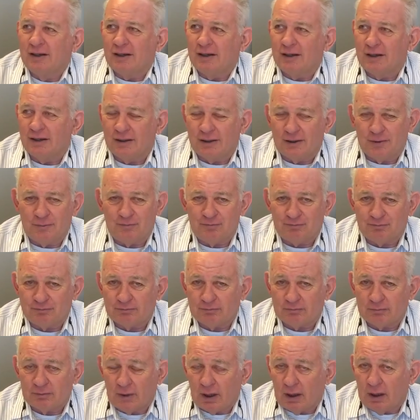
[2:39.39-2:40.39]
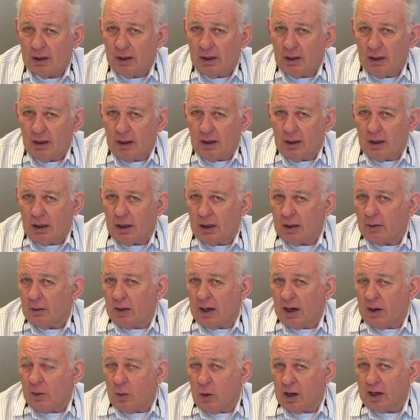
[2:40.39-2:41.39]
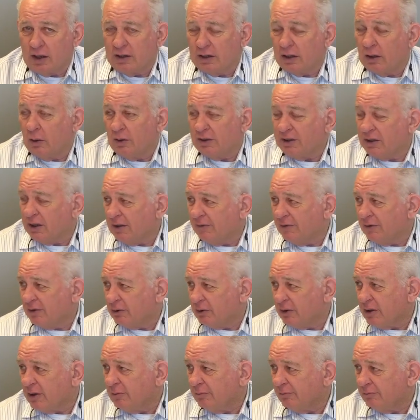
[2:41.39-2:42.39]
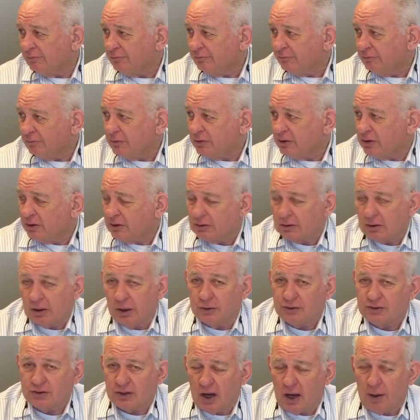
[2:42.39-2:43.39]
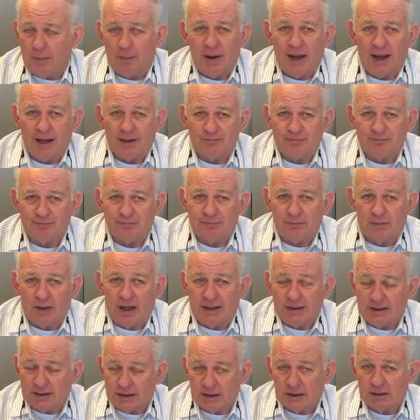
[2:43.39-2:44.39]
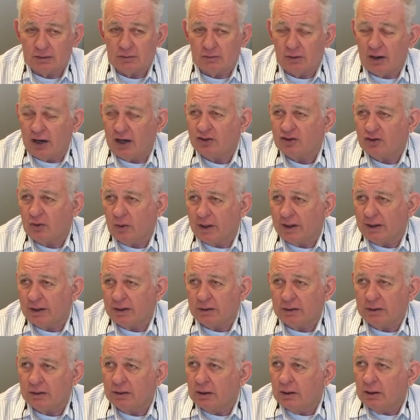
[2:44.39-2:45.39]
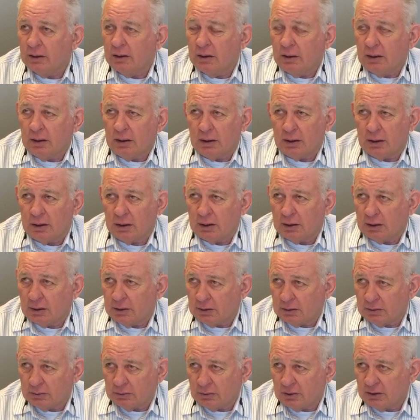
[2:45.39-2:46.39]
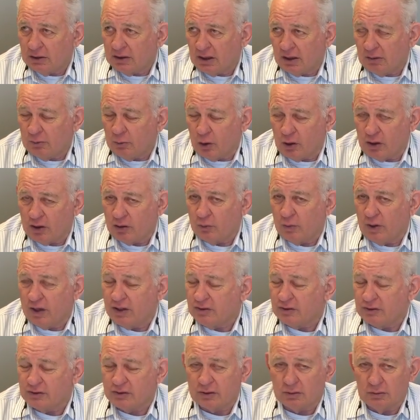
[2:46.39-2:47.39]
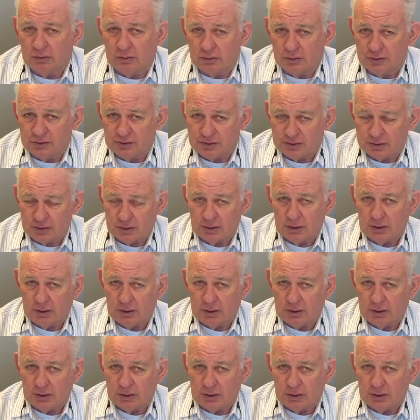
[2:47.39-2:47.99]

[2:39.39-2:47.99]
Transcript: I wanted to go in the infantry, which is close combat. I did, graduated, went to airborne and ranger schools.